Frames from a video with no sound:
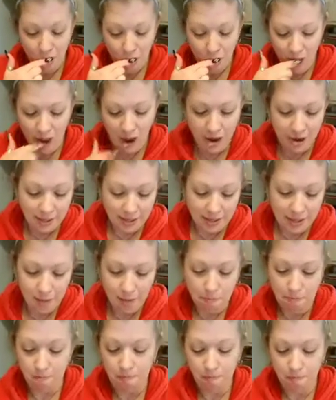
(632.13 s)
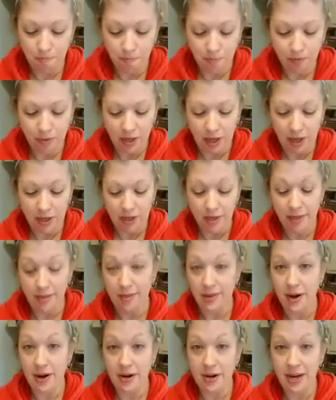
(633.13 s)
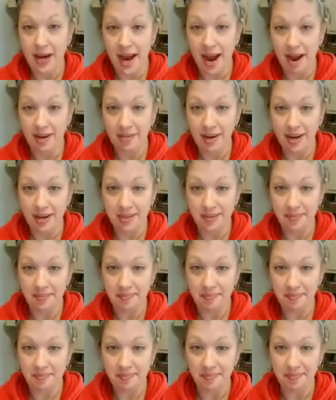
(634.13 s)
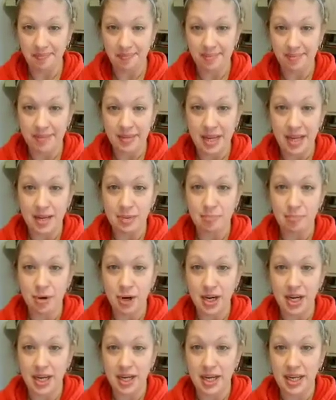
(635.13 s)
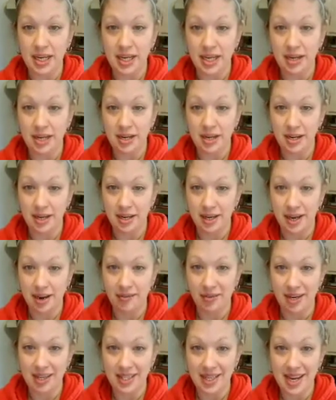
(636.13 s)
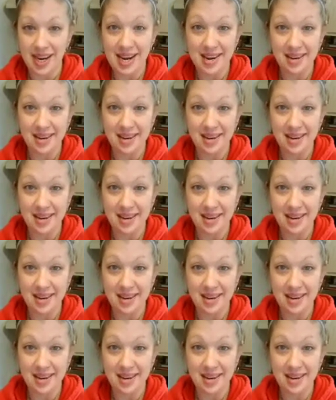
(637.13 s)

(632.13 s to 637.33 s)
So there you have it. Pretty good. Can't wait to eat.